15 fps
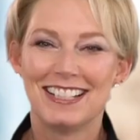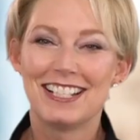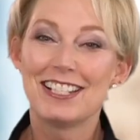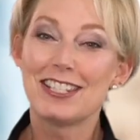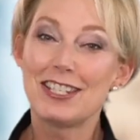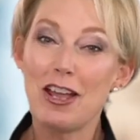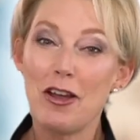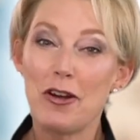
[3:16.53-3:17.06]

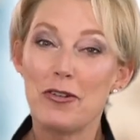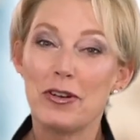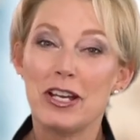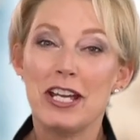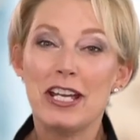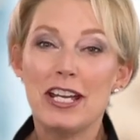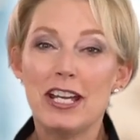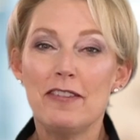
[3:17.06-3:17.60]
So,
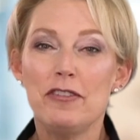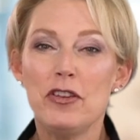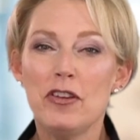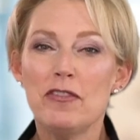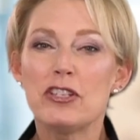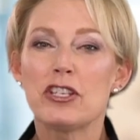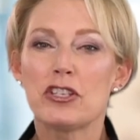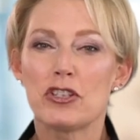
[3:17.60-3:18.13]
if you
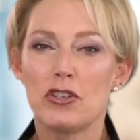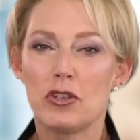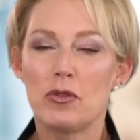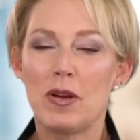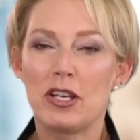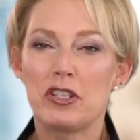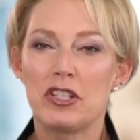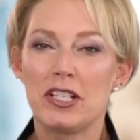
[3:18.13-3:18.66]
have additional
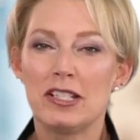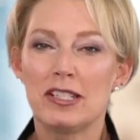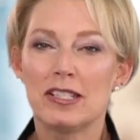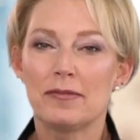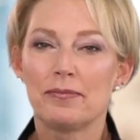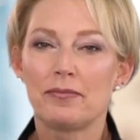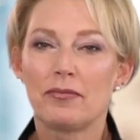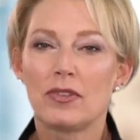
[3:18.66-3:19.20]

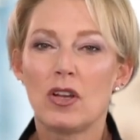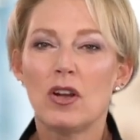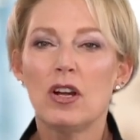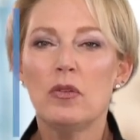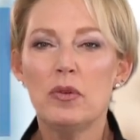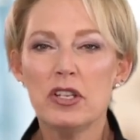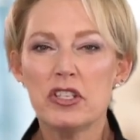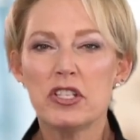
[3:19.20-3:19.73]
questions
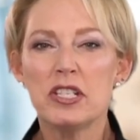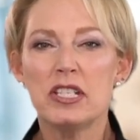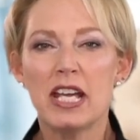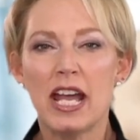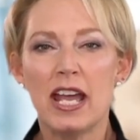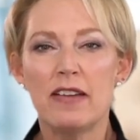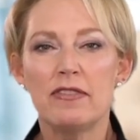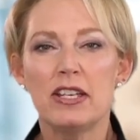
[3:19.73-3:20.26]
or wish to
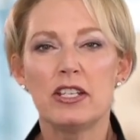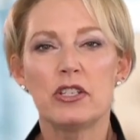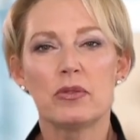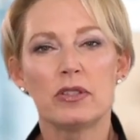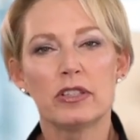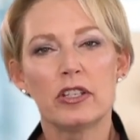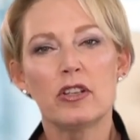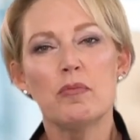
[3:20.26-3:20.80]
dive into
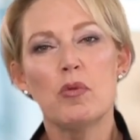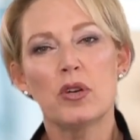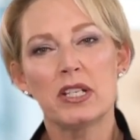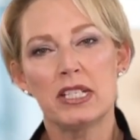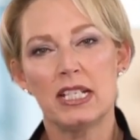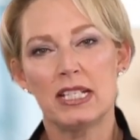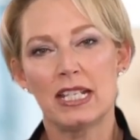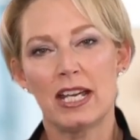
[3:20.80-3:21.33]
a little more
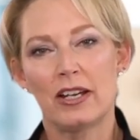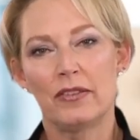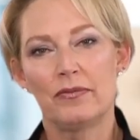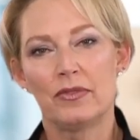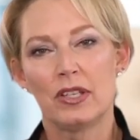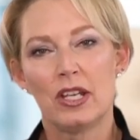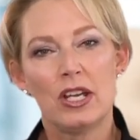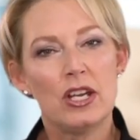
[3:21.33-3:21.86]
detail,
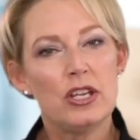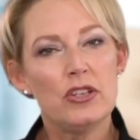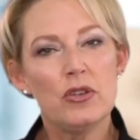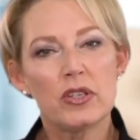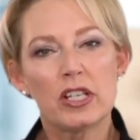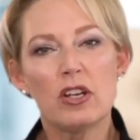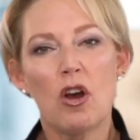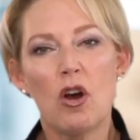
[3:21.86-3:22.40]
you
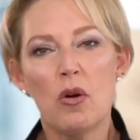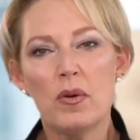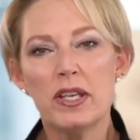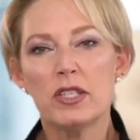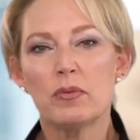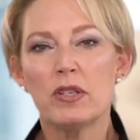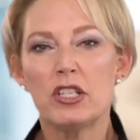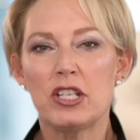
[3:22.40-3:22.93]
can
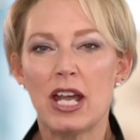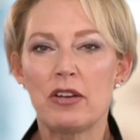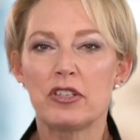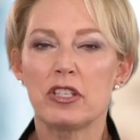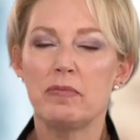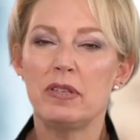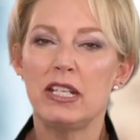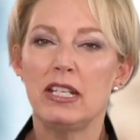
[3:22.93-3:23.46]
always reach out
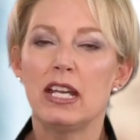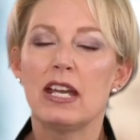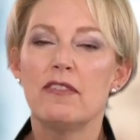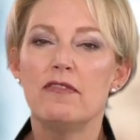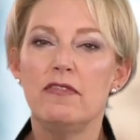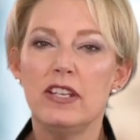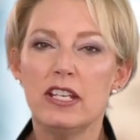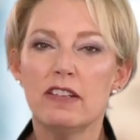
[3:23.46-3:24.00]
to me
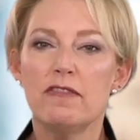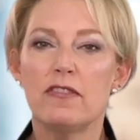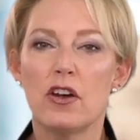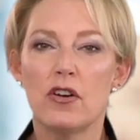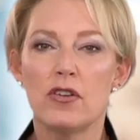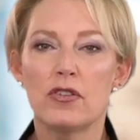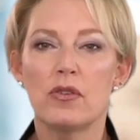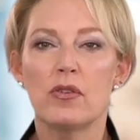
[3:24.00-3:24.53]
via
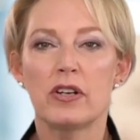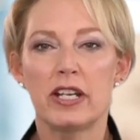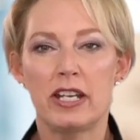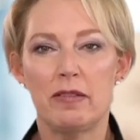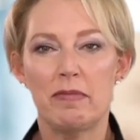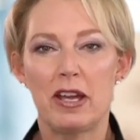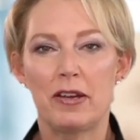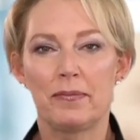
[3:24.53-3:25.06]
phone or
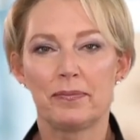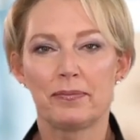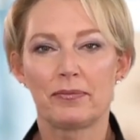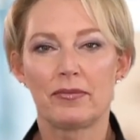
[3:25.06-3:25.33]
email.